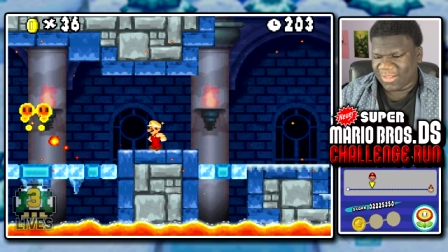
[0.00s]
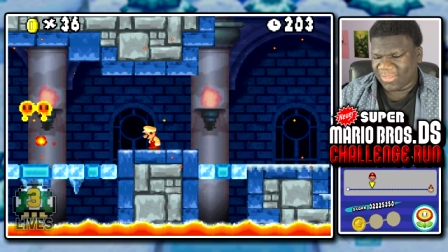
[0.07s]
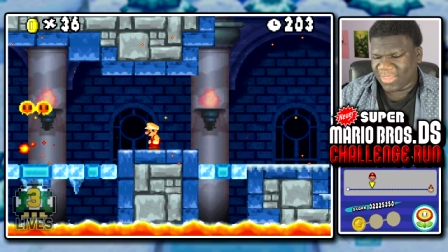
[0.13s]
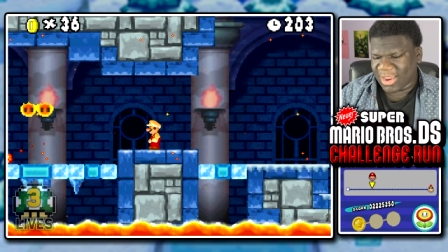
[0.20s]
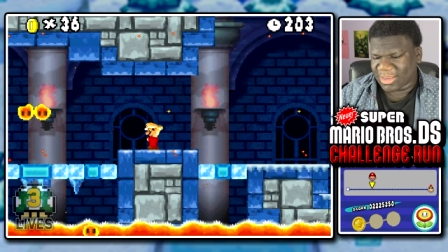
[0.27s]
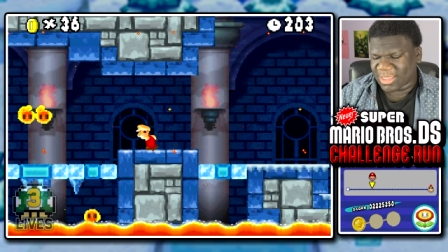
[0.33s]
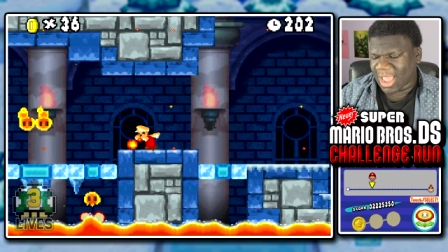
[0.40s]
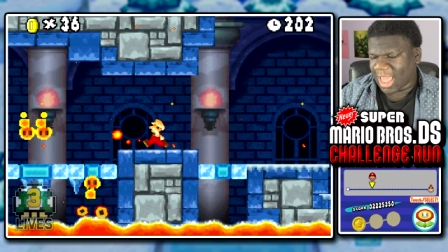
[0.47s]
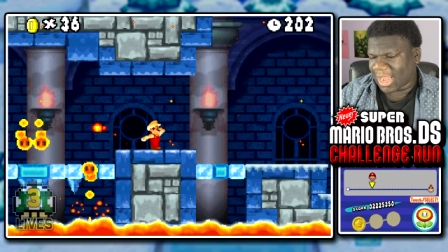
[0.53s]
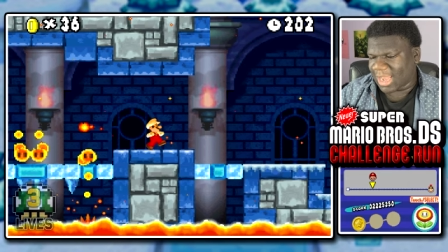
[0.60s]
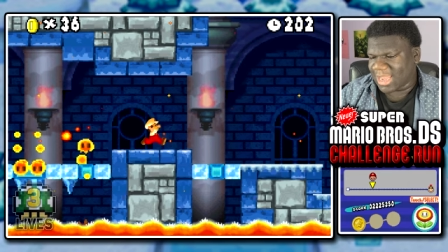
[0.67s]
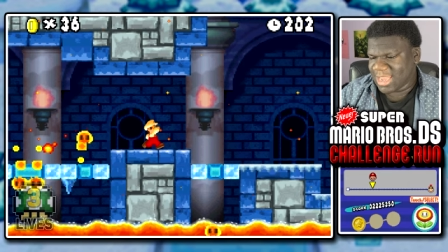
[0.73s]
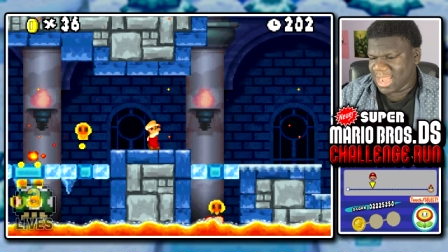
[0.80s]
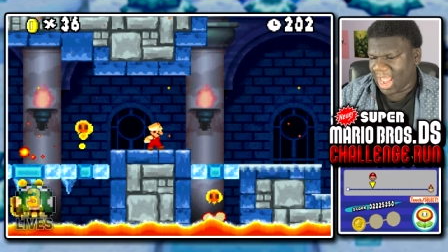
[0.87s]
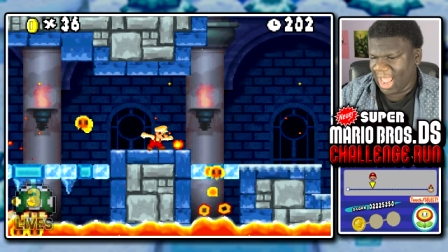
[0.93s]
That's kind of
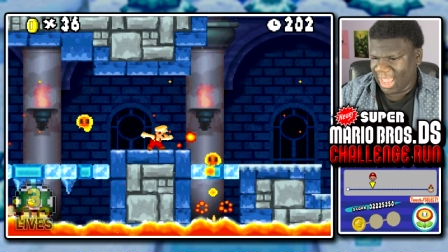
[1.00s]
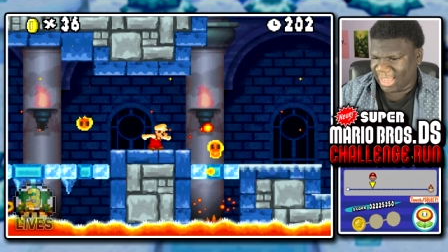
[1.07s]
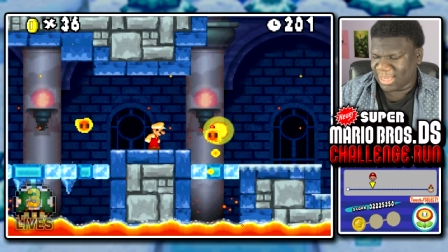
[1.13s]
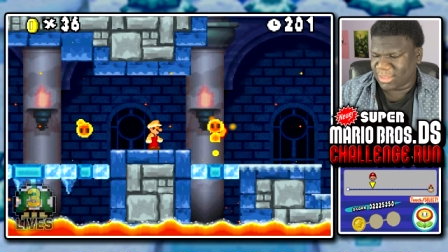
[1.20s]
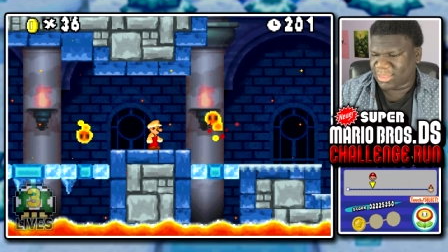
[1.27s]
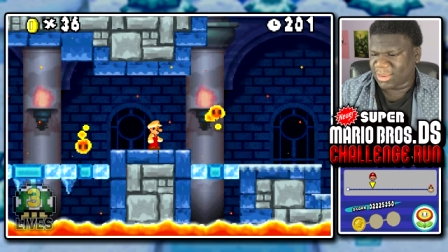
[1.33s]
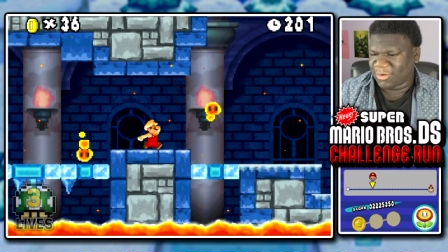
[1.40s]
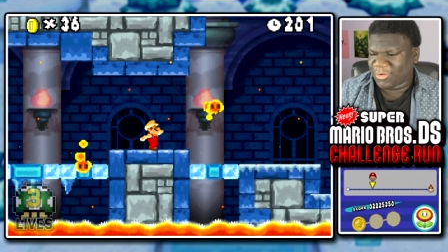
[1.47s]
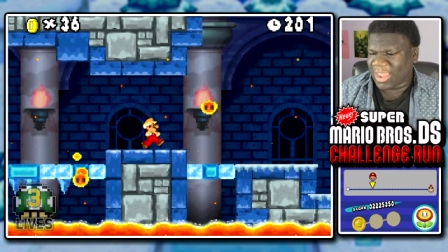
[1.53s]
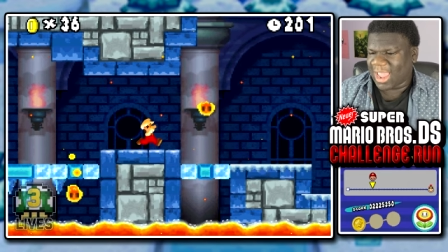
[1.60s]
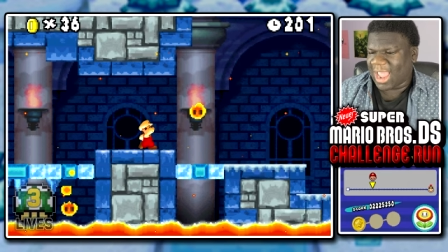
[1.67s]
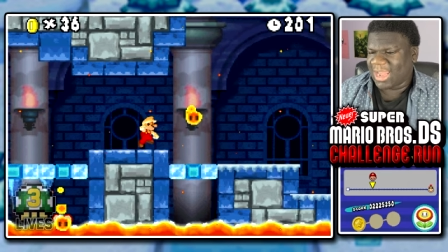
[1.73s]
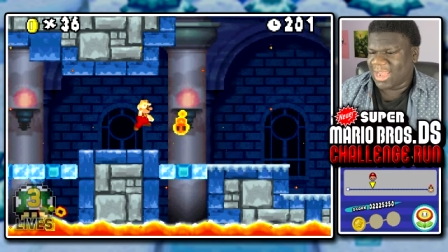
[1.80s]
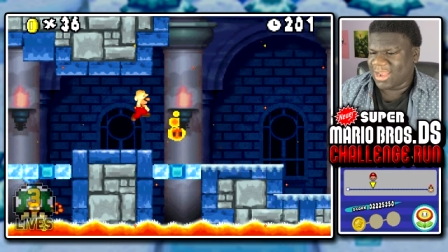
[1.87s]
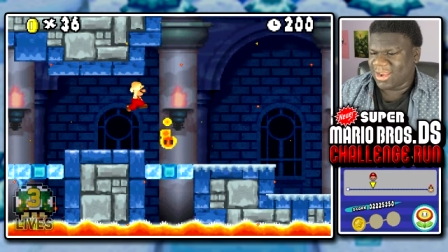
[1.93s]
nice. Okay,
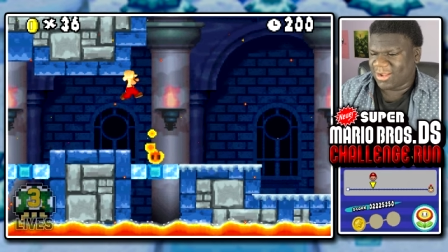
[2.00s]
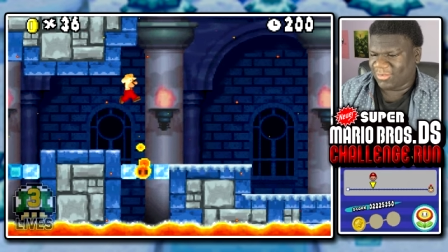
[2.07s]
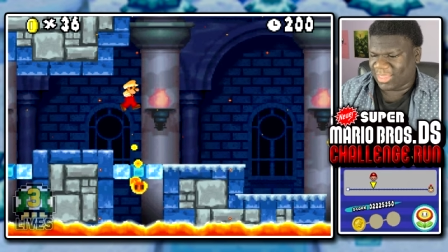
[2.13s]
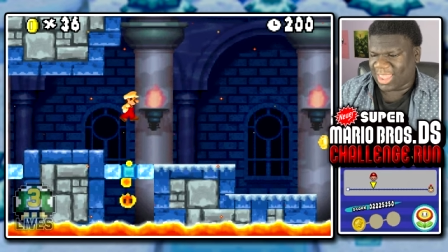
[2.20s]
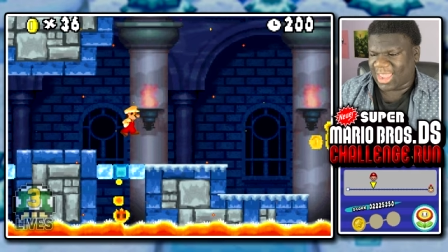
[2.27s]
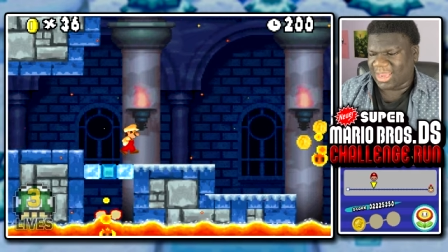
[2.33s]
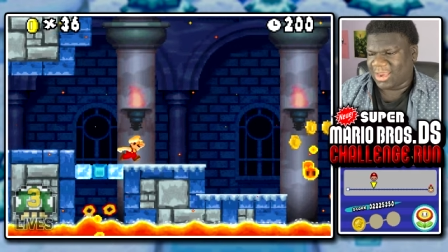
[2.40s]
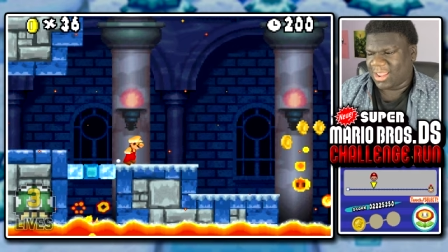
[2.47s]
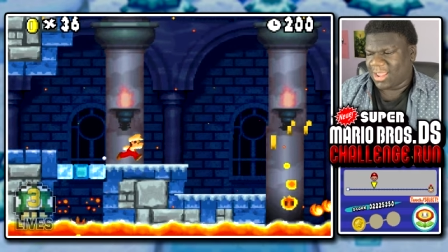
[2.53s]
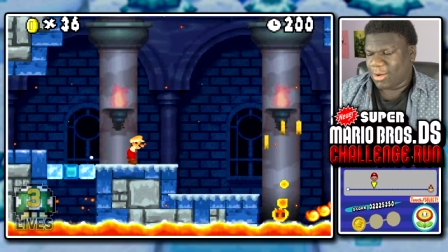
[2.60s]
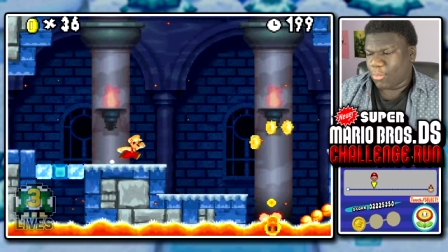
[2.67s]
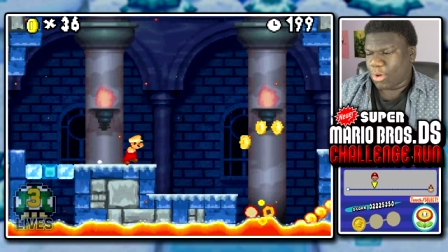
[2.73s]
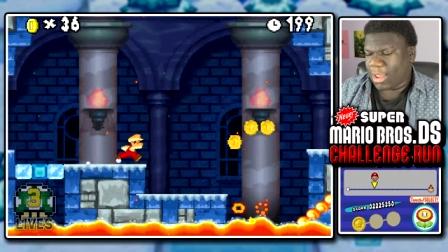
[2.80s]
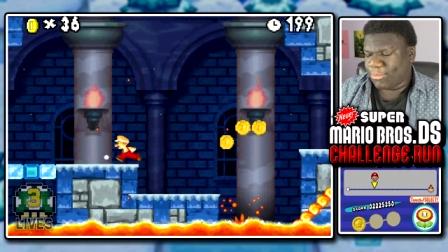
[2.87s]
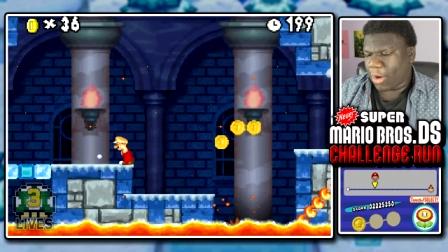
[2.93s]
I didn't know that.
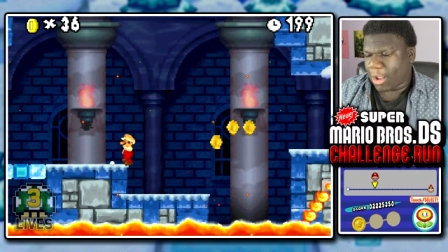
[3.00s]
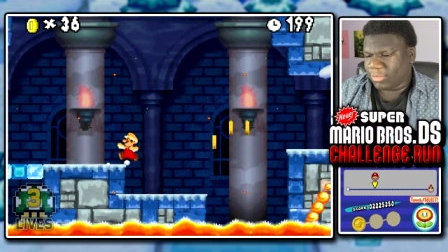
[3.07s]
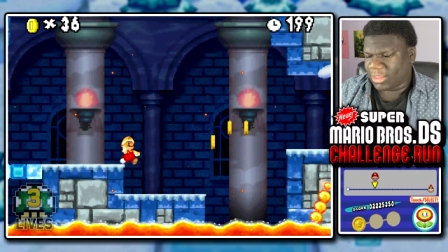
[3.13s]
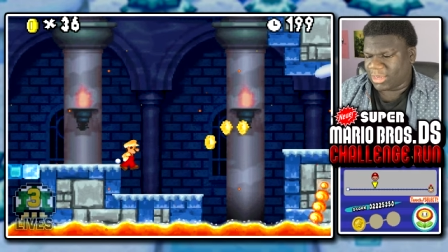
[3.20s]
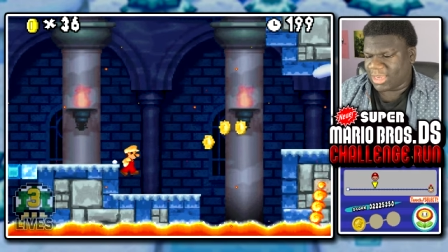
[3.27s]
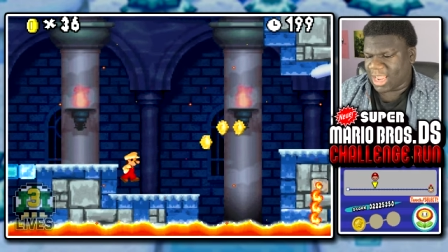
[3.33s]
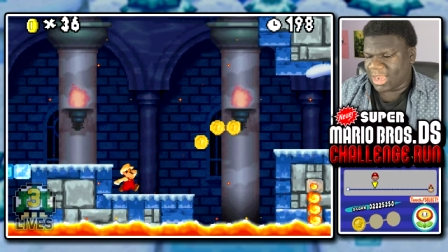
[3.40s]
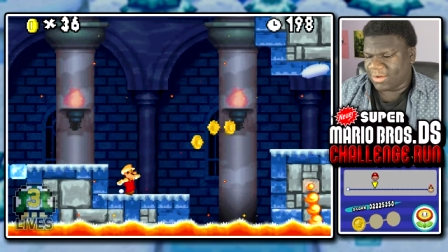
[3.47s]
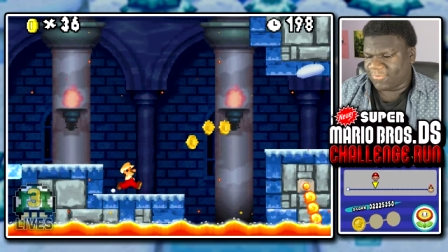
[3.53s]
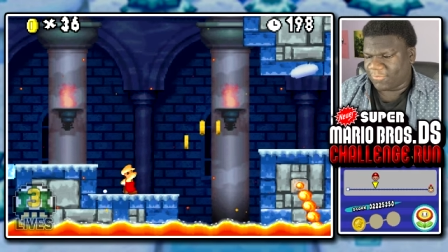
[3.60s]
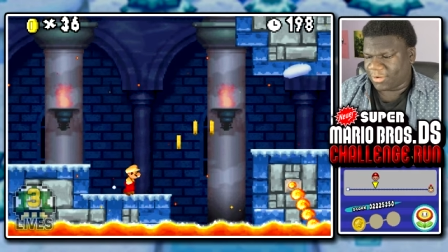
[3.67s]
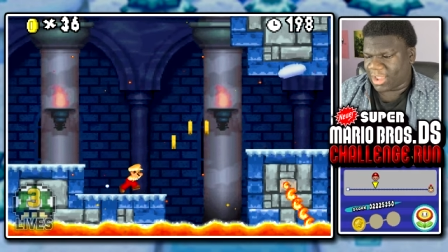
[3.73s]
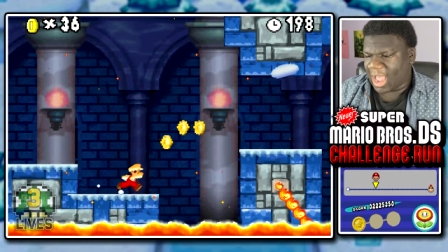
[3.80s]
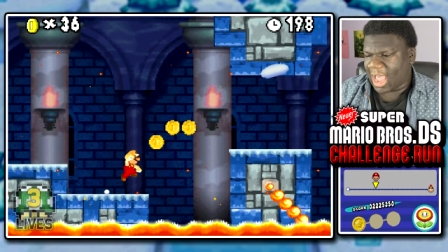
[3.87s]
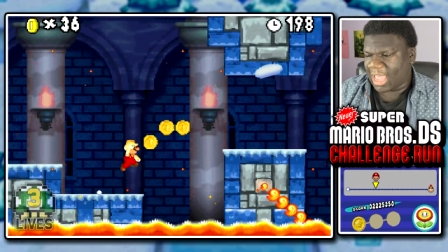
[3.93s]
Well, I probably did and
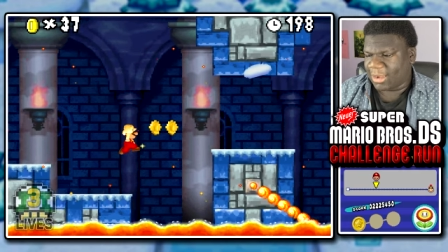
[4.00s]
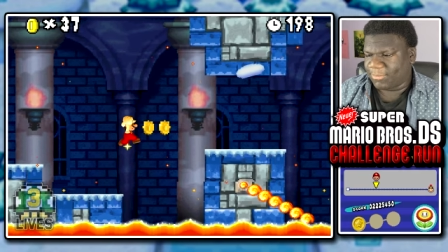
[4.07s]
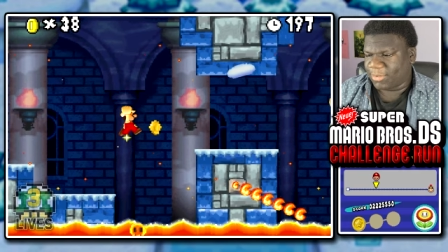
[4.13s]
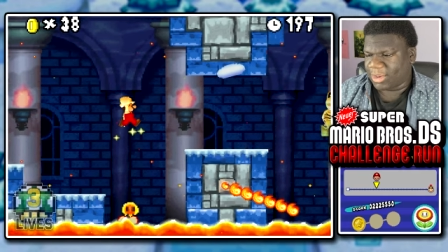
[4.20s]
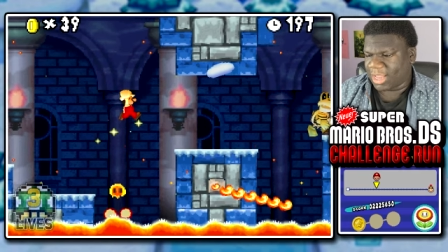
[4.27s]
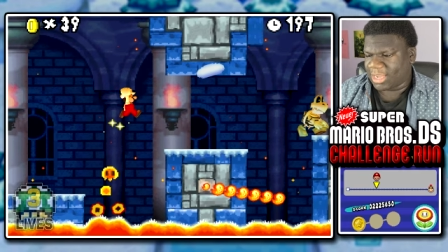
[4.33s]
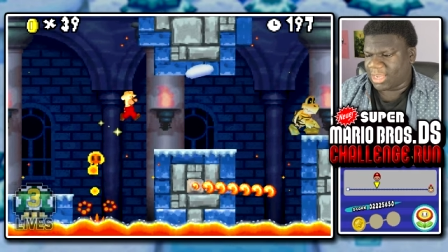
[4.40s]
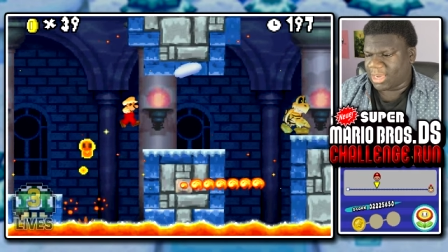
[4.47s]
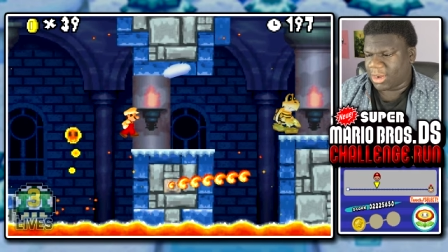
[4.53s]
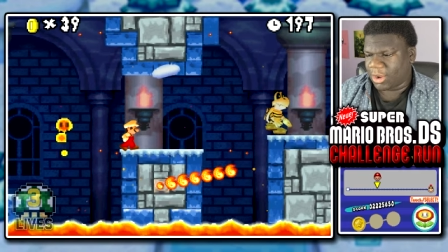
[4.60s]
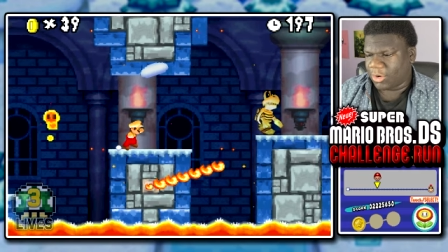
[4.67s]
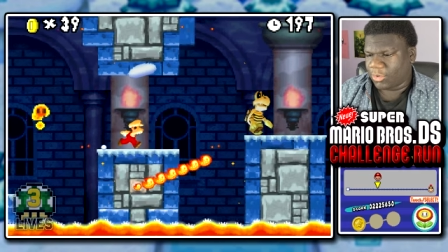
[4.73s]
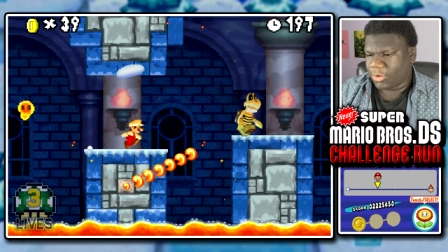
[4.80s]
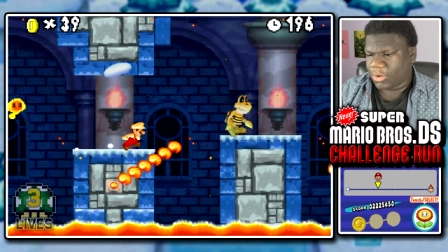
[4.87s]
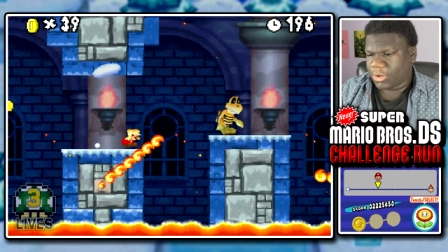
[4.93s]
forgot, but like, you
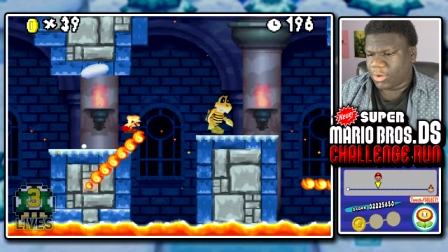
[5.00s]
know.